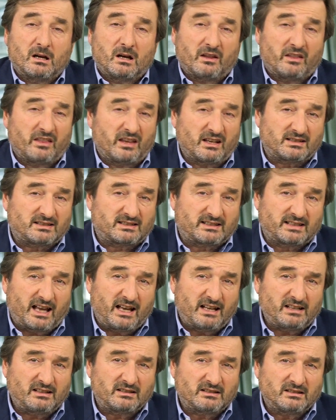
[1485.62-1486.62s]
This
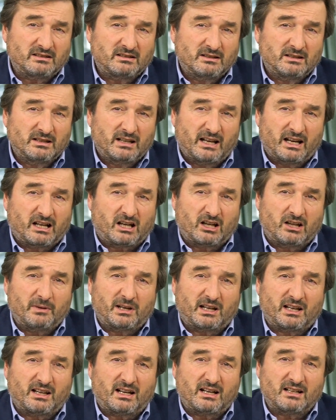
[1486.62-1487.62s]
said,
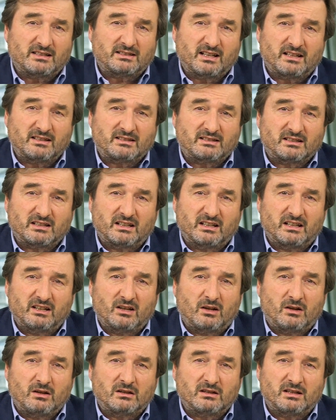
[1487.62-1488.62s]
economic analysis
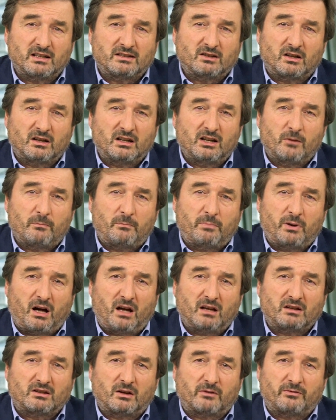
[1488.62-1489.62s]
is only a
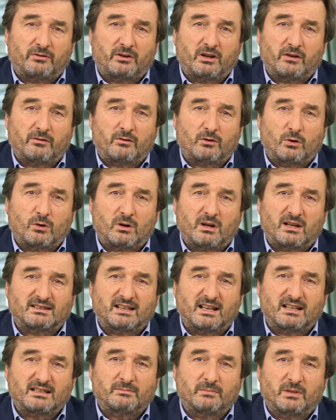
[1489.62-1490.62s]
part of an overall
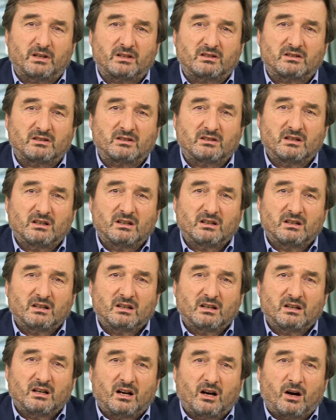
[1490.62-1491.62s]
assessment
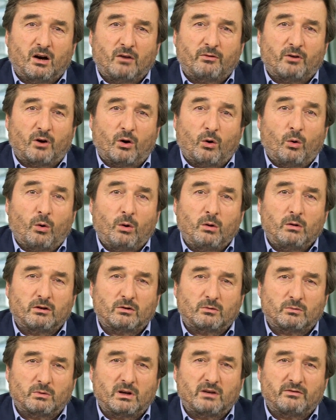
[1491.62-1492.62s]
of all
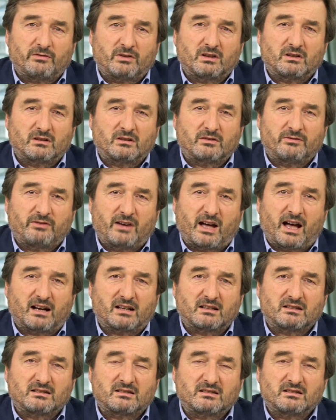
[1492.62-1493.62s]
the relevant
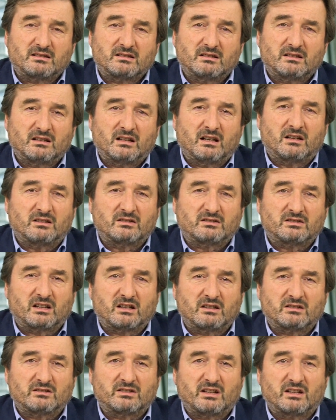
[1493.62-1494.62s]
facts and
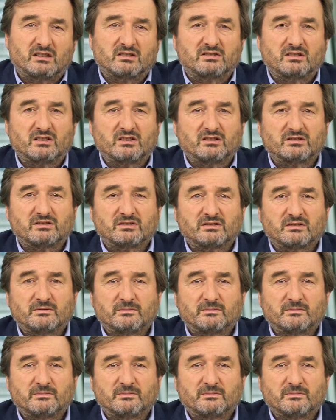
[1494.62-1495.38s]
circumstances.